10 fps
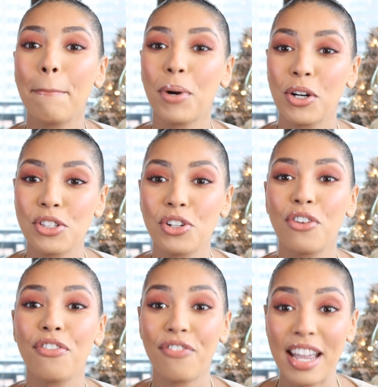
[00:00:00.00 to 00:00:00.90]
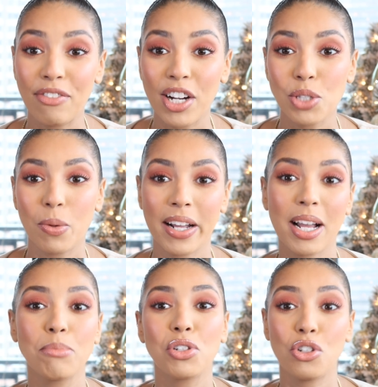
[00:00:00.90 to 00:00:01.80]
personal favorites when it
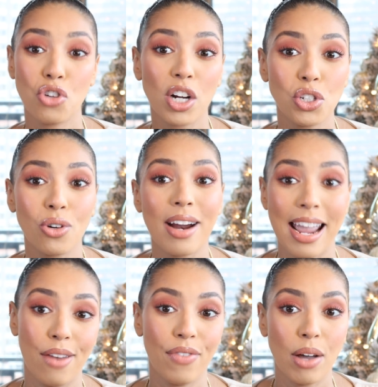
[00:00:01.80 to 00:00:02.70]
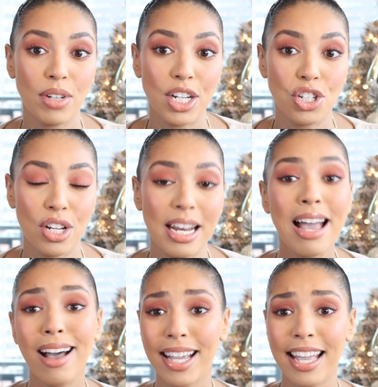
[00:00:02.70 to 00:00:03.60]
comes to drugstore and foundation.
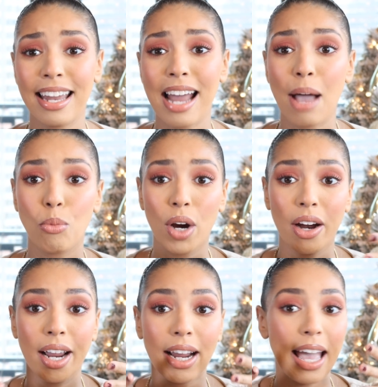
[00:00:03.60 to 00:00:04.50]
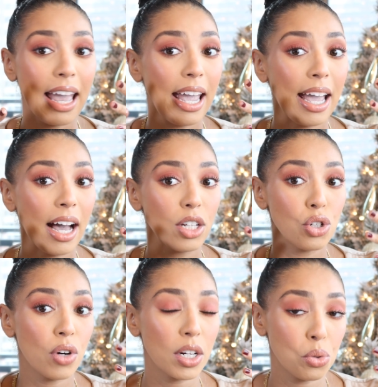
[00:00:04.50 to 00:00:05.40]
Again, I'm wearing a
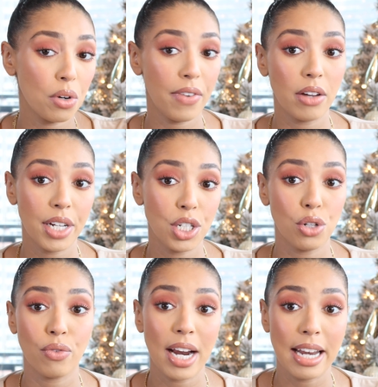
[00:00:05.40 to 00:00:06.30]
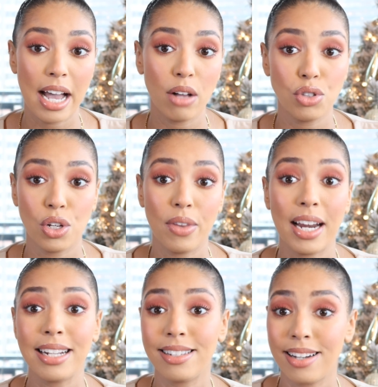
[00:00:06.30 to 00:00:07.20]
drugstore foundation right now, so that
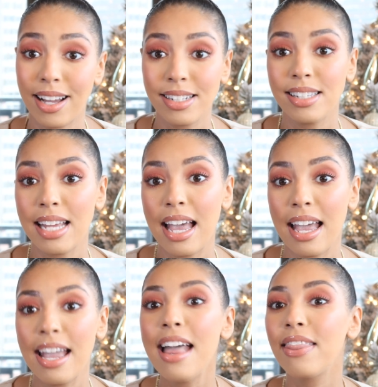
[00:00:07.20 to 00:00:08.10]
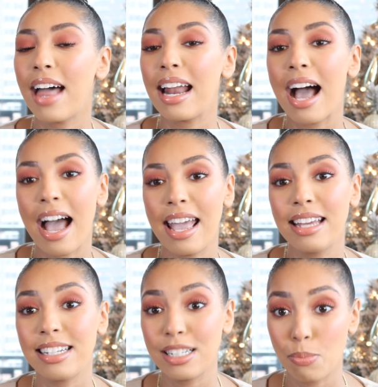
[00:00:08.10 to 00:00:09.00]
is not to say that
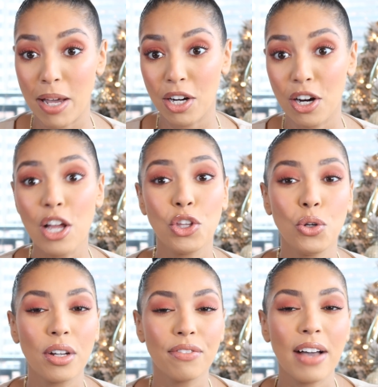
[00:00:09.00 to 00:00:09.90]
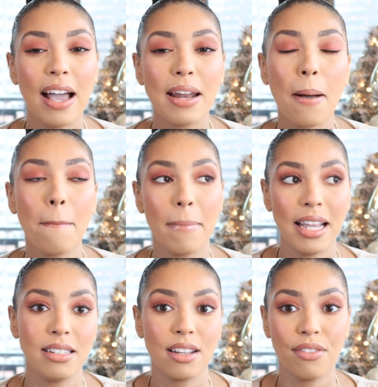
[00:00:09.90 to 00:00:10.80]
high-end is better. You can find
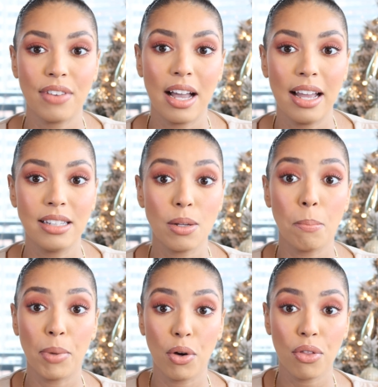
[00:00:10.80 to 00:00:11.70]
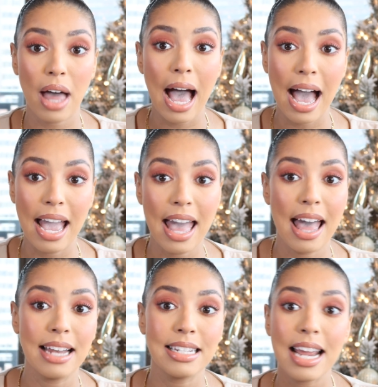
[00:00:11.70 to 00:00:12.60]
amazing finds, both
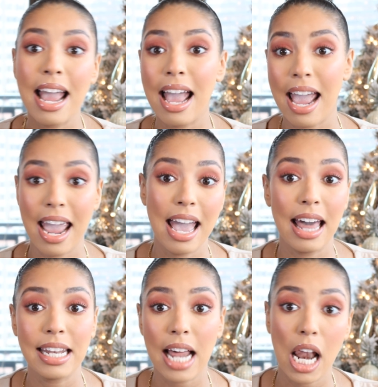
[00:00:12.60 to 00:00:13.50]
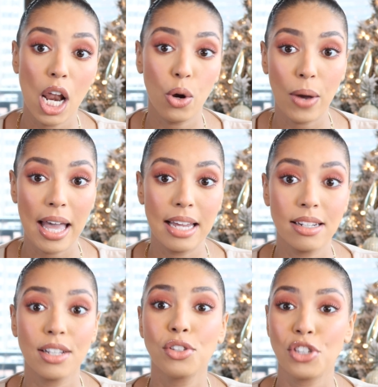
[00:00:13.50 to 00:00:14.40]
high-end and low
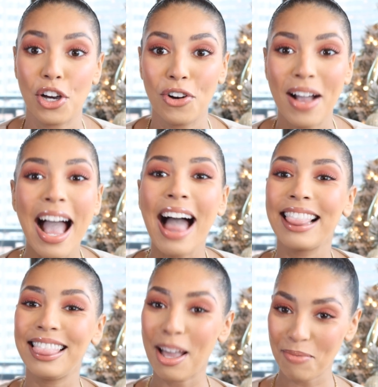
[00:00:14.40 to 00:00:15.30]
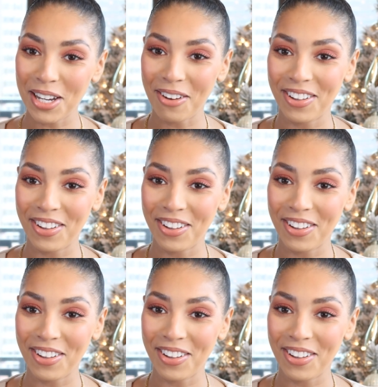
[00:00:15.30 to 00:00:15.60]
end. So let me know what